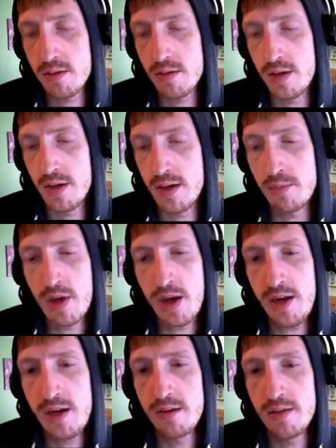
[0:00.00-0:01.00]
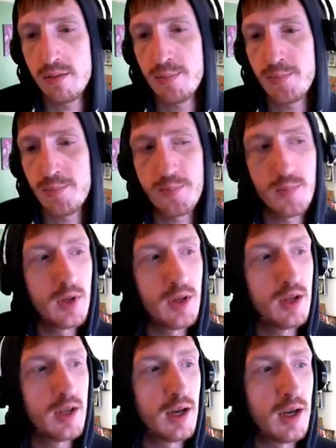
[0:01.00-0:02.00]
And
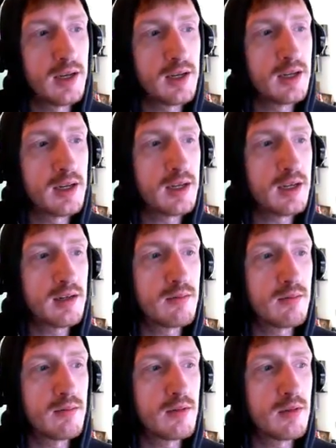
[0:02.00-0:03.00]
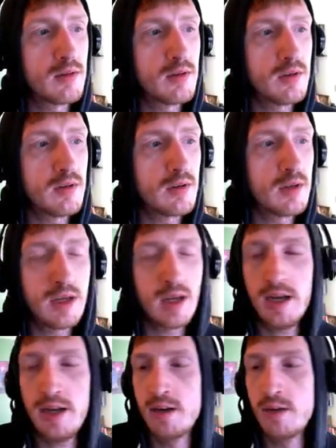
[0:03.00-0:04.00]
I, I
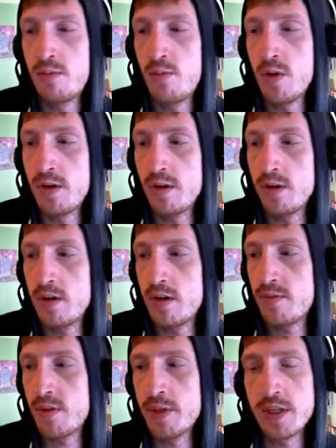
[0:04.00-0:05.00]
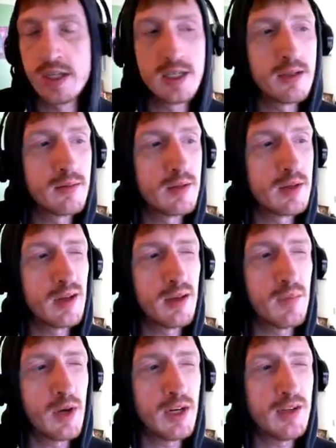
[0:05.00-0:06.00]
kind of wonder if I
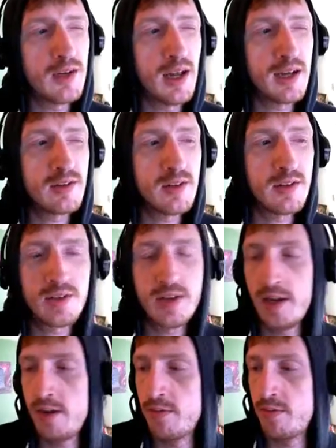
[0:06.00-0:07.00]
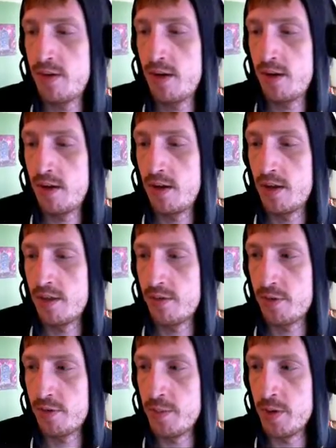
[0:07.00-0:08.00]
might actually save the
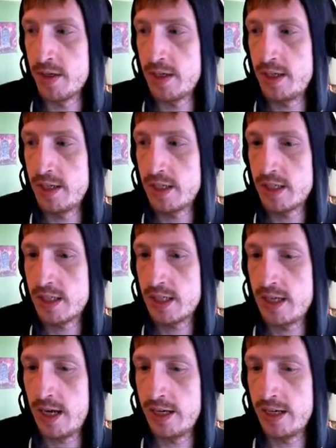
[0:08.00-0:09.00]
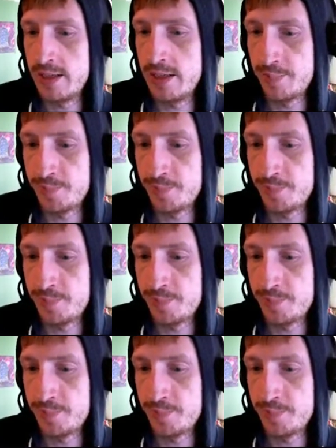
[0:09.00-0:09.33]
free money tonight,